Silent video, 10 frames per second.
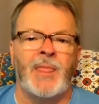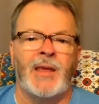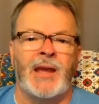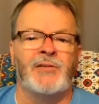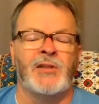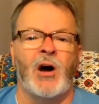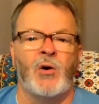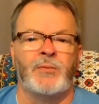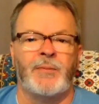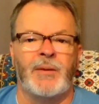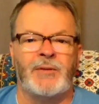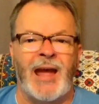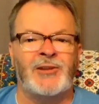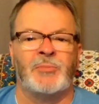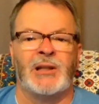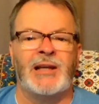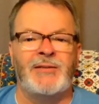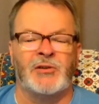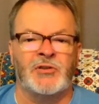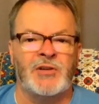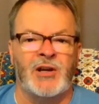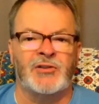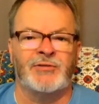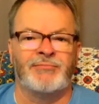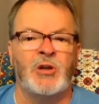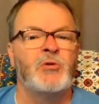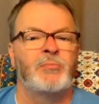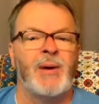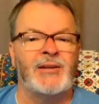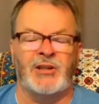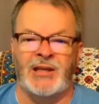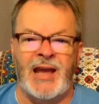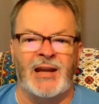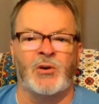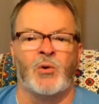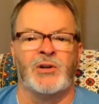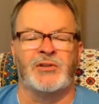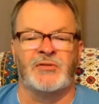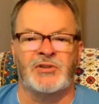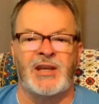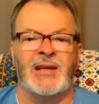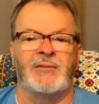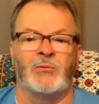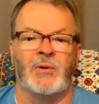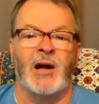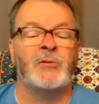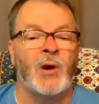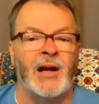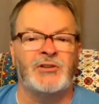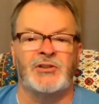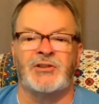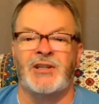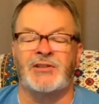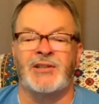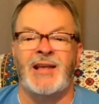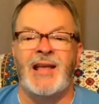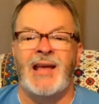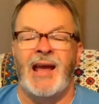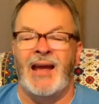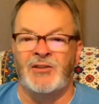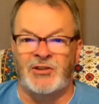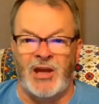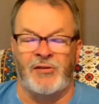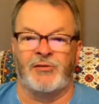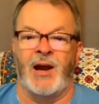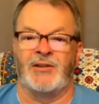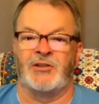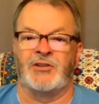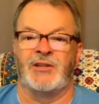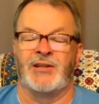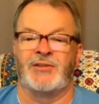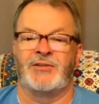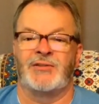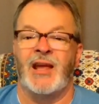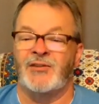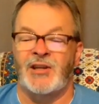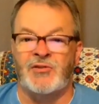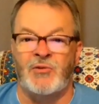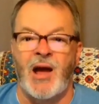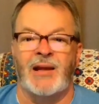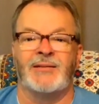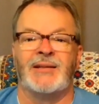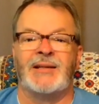Even though as believers there's two basic categories of sin, unrighteousness and self-righteousness. Yes, that's right.